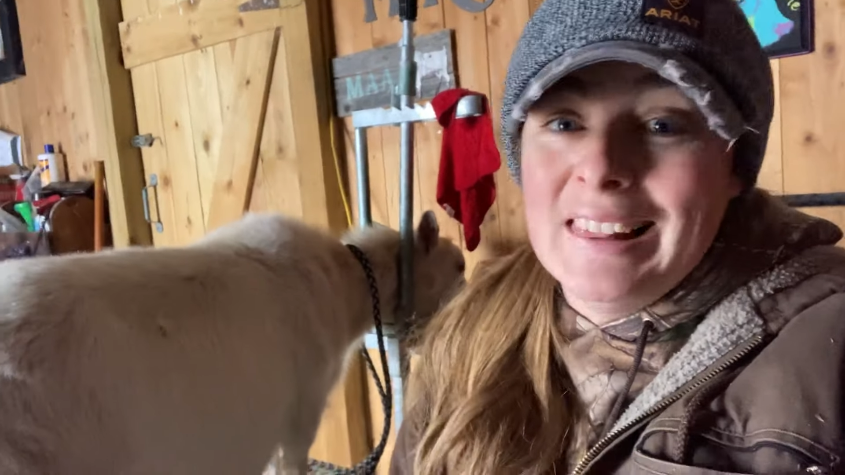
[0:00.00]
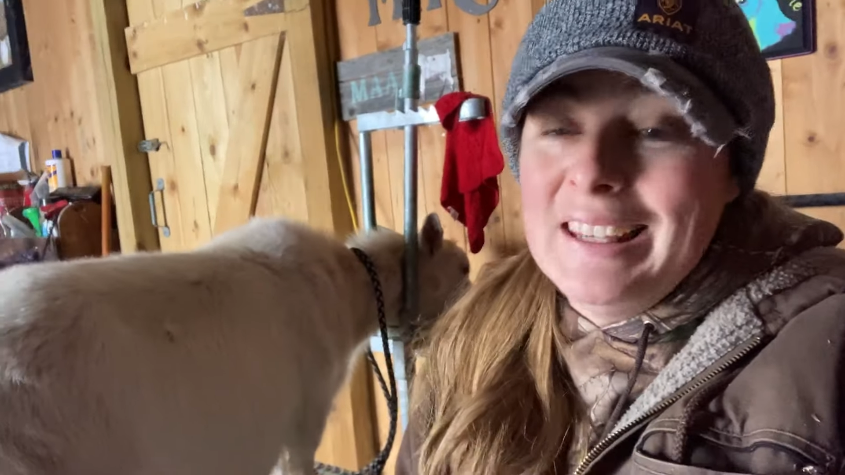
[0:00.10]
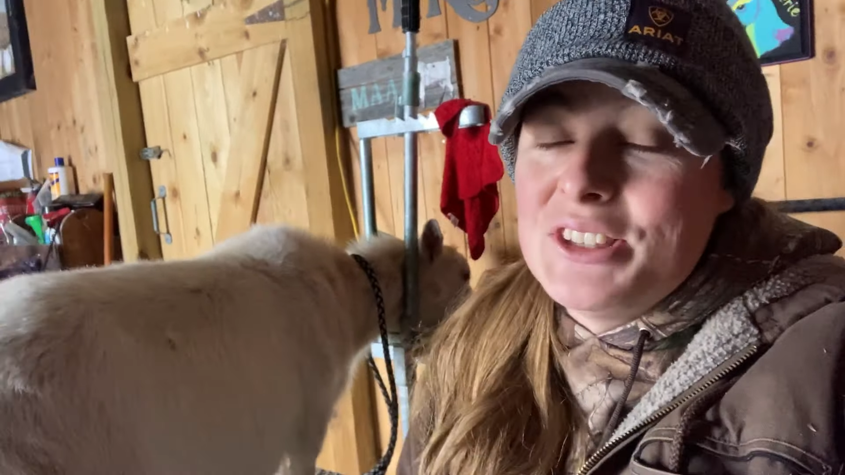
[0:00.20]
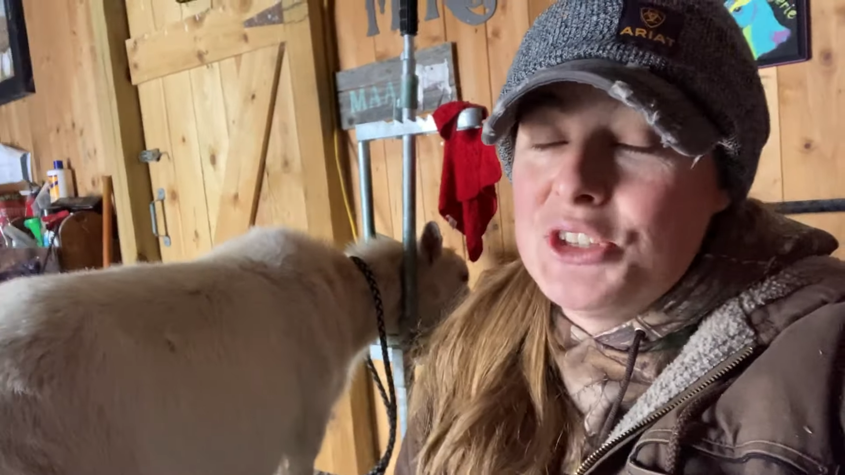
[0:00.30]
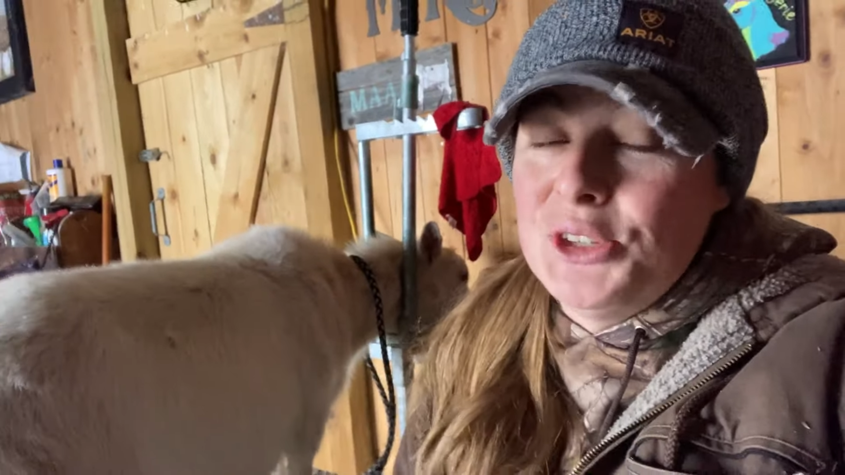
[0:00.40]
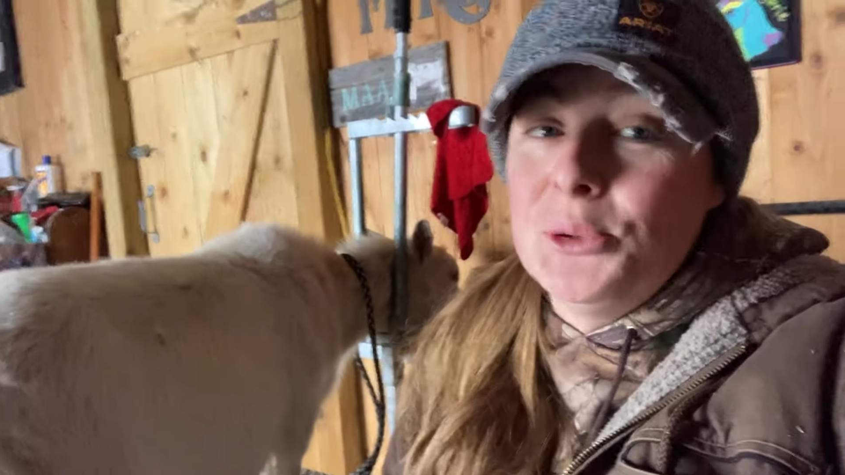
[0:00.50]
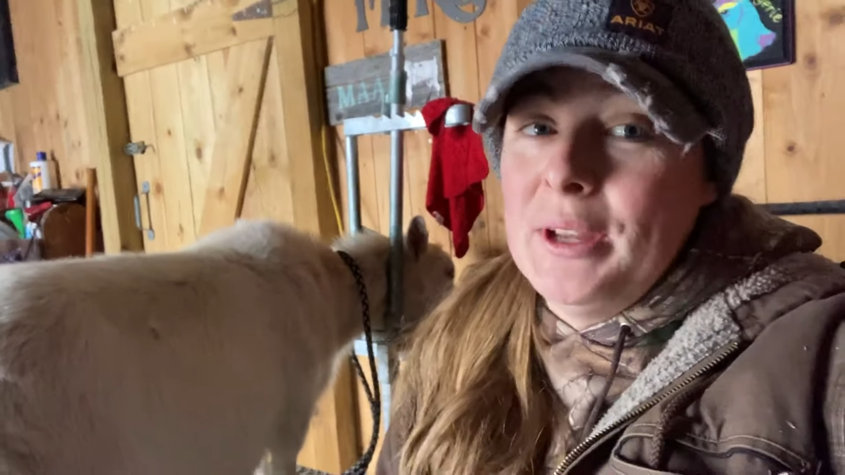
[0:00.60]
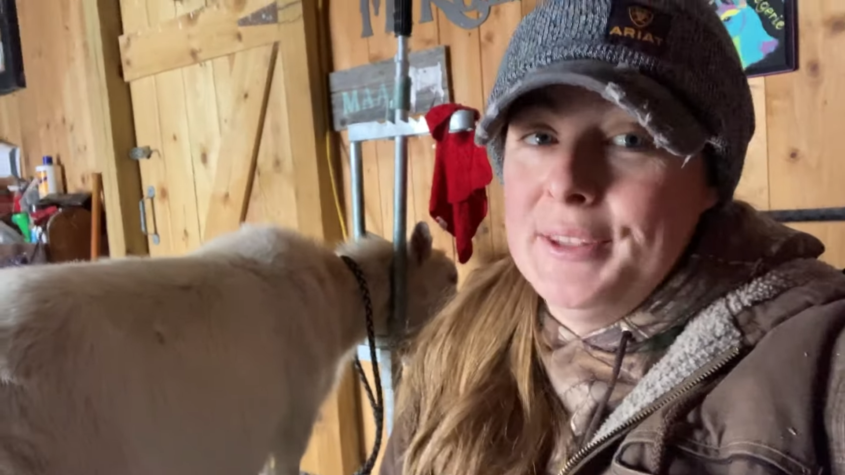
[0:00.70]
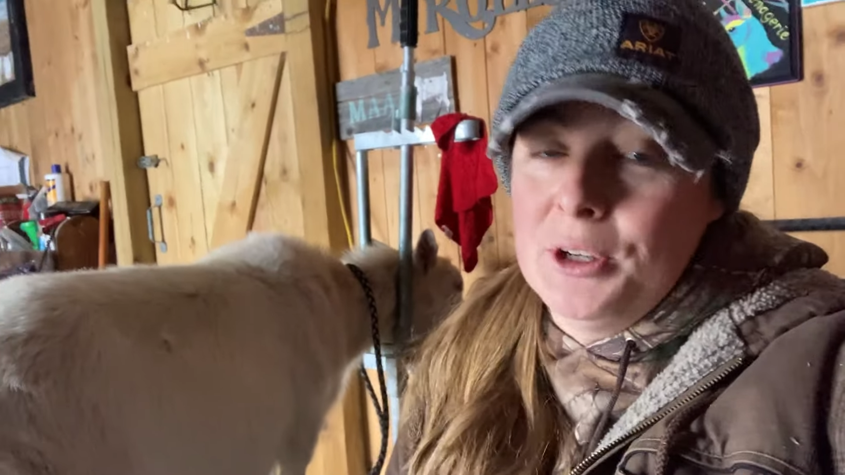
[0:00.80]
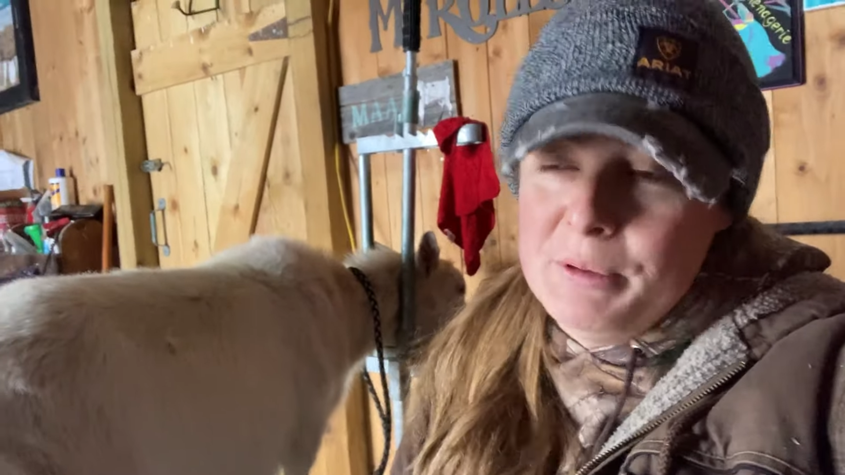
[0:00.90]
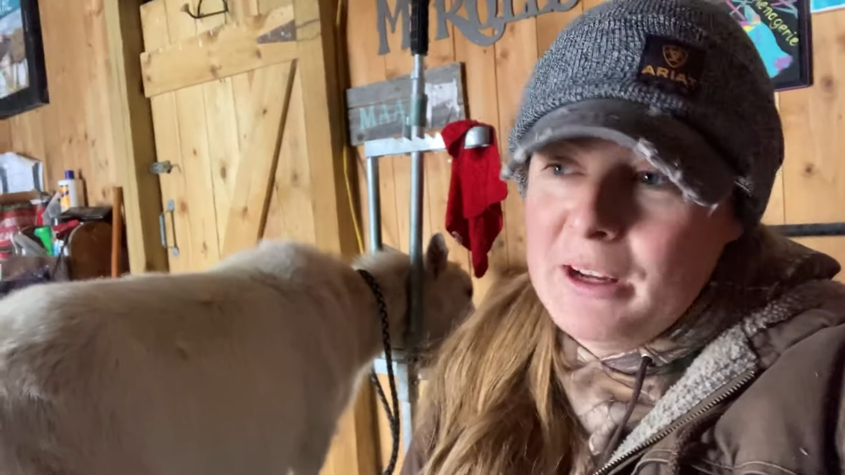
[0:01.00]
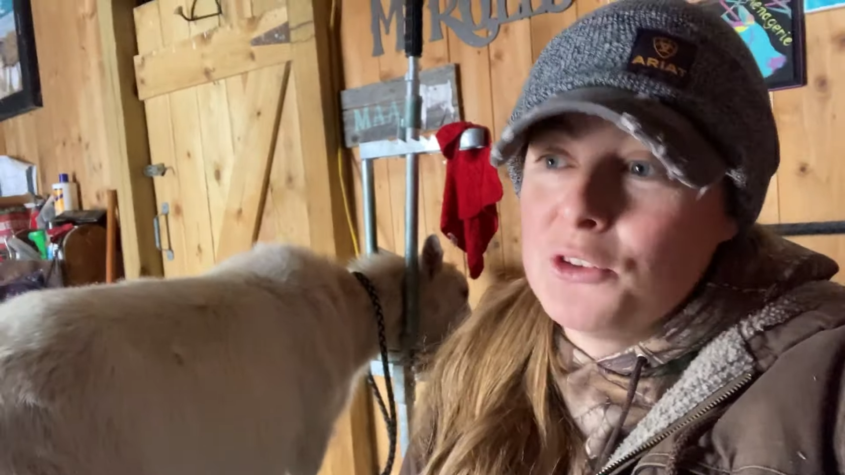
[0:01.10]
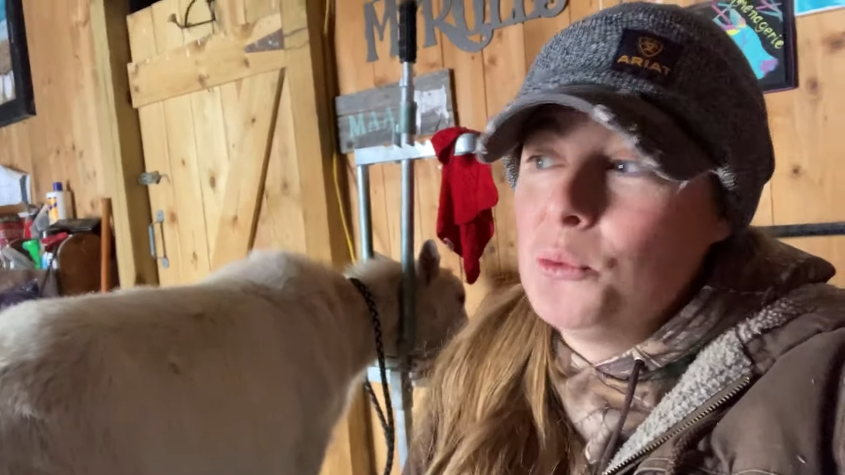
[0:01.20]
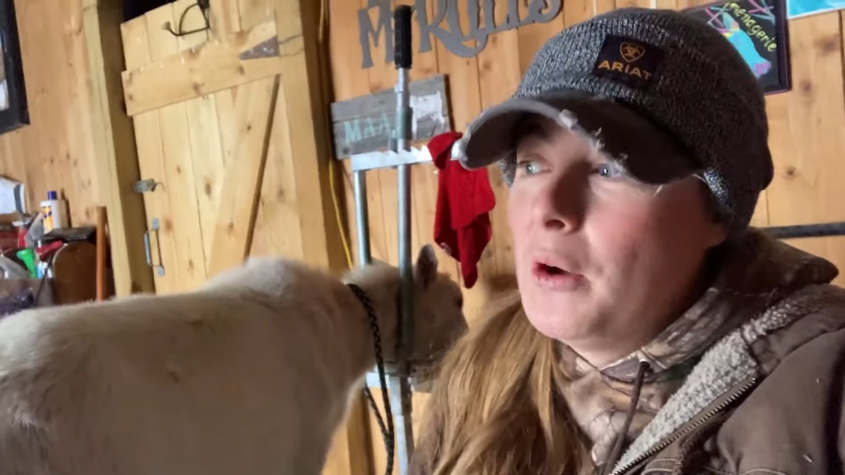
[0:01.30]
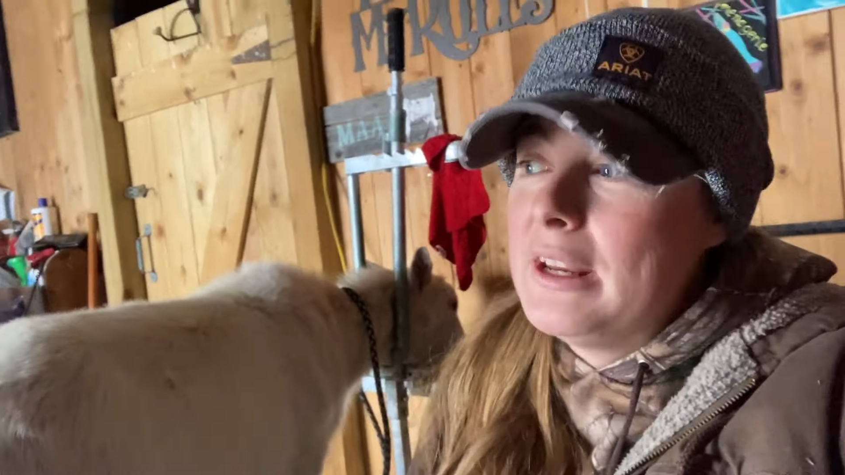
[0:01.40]
least two in there because
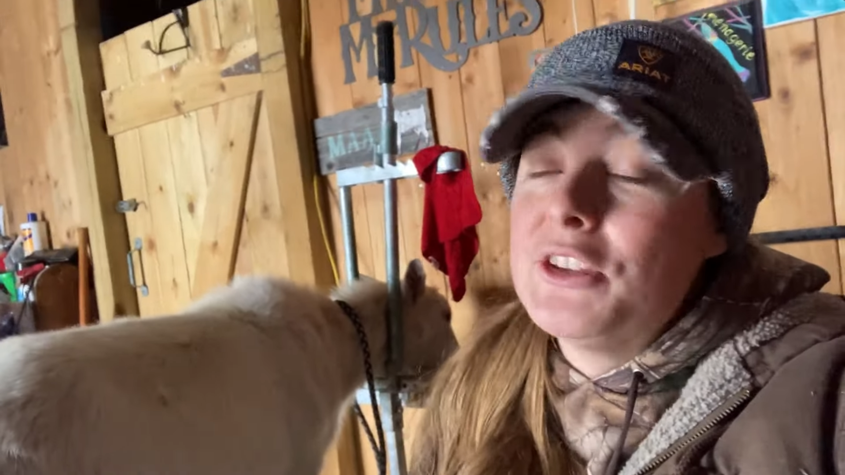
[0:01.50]
one is